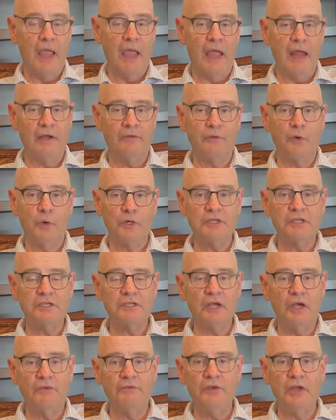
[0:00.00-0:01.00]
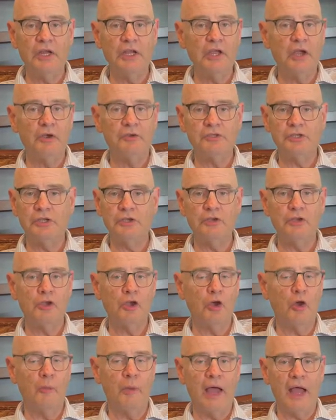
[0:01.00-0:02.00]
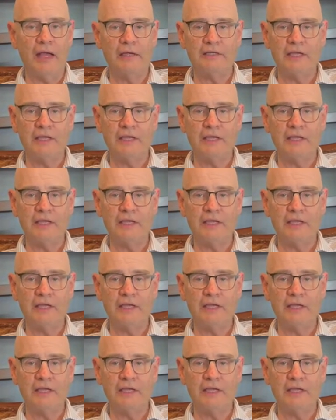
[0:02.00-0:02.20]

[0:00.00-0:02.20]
And of course it's on video, so you can go back